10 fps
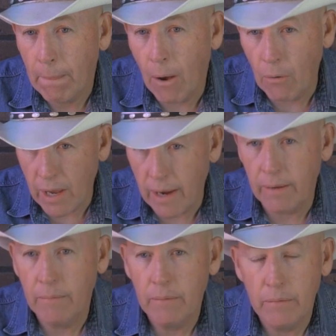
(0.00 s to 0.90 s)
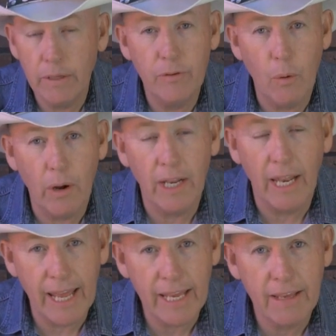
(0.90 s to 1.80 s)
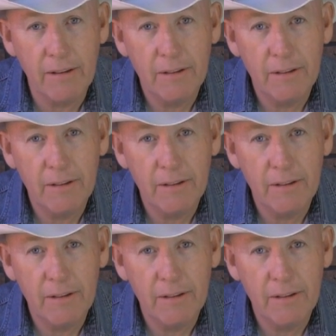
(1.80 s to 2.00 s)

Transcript: Okay. If you want a link,